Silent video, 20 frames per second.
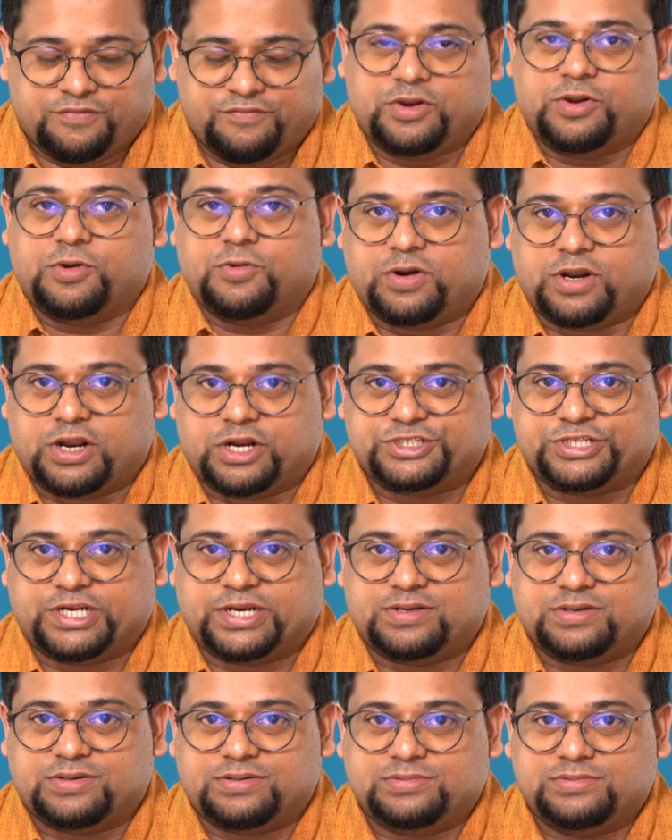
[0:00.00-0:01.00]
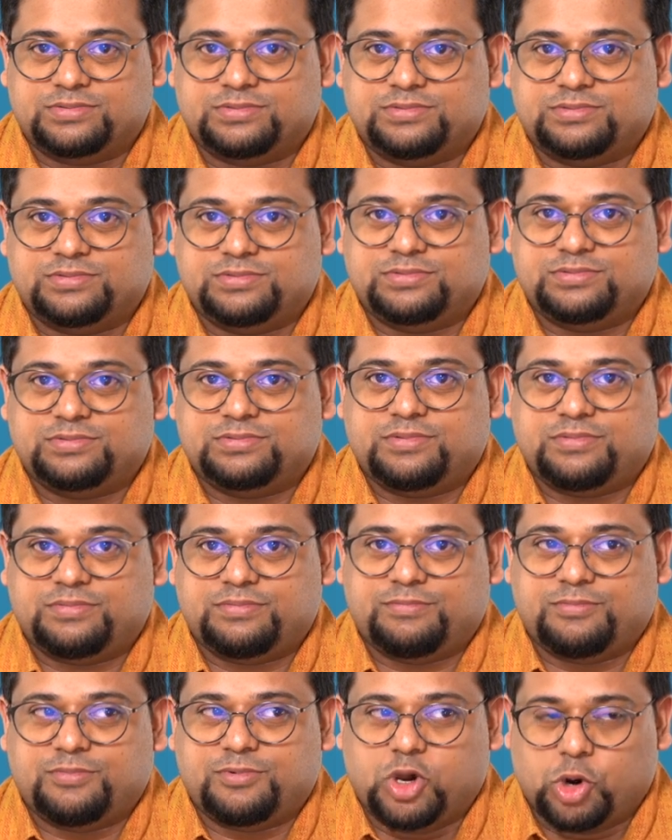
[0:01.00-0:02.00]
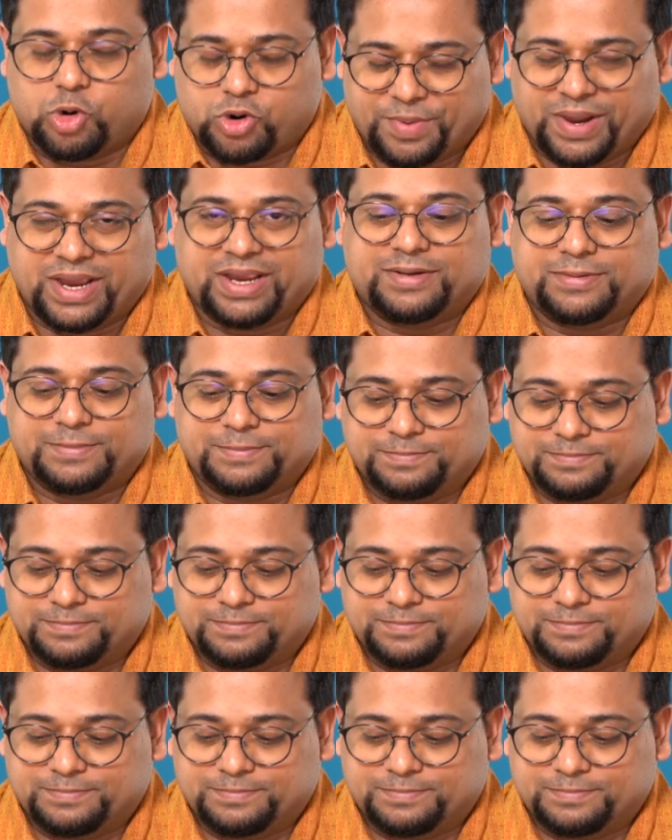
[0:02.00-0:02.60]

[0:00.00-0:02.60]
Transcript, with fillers: a video on our channel. Okay, bye.